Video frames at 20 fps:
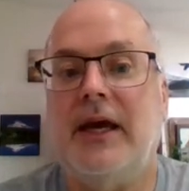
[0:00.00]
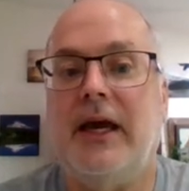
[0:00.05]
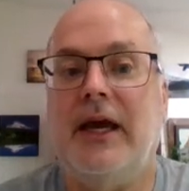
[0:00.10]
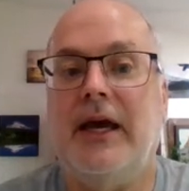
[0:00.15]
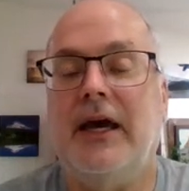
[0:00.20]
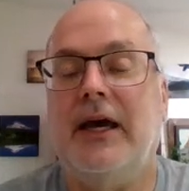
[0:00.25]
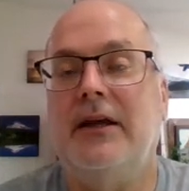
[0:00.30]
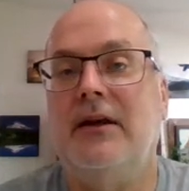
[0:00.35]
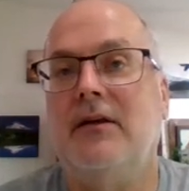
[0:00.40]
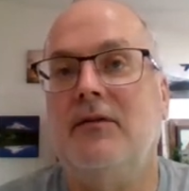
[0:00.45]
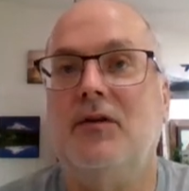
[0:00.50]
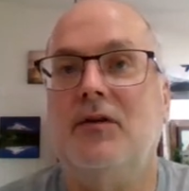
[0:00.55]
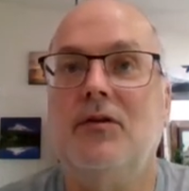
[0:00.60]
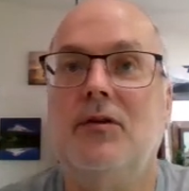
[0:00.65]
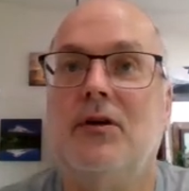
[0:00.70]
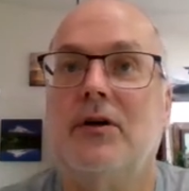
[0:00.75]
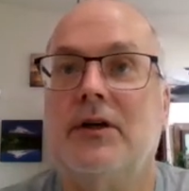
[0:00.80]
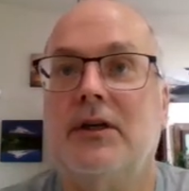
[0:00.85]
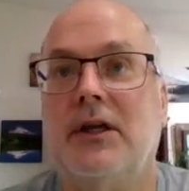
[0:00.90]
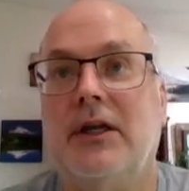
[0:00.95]
and if you
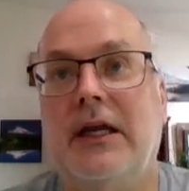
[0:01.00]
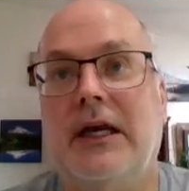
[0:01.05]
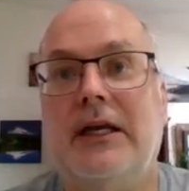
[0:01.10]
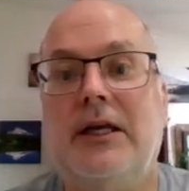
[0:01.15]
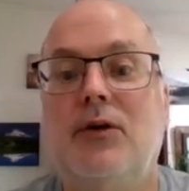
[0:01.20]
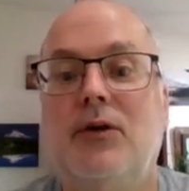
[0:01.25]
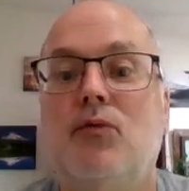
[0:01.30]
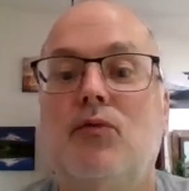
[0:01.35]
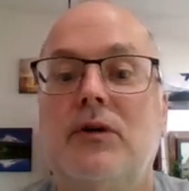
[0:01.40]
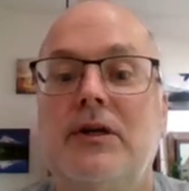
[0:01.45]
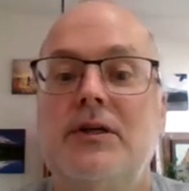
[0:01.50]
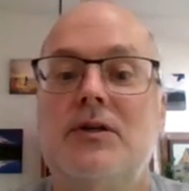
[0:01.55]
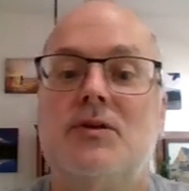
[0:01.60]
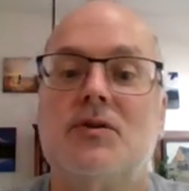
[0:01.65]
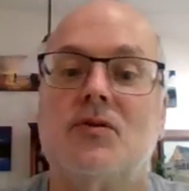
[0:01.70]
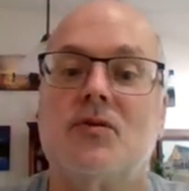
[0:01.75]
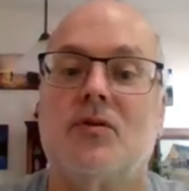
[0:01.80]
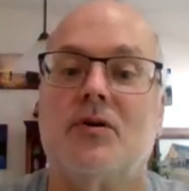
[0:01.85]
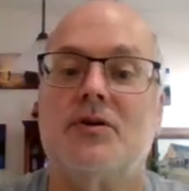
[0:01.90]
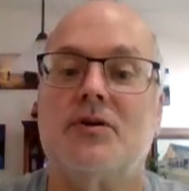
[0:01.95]
looked at any
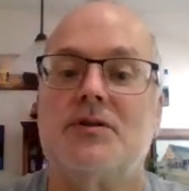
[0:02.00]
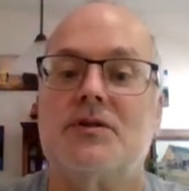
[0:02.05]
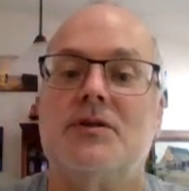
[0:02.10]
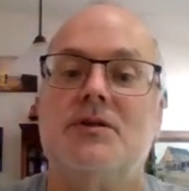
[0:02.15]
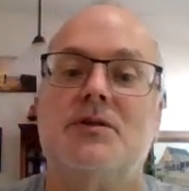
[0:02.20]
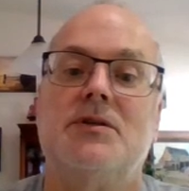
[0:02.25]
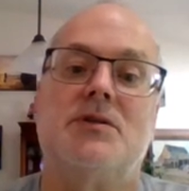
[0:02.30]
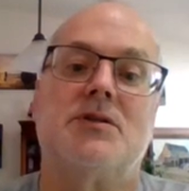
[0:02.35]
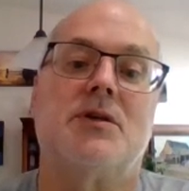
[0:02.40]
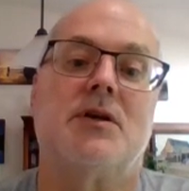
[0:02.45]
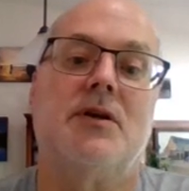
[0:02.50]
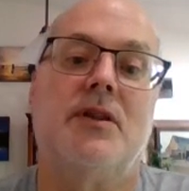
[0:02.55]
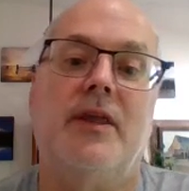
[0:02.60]
resources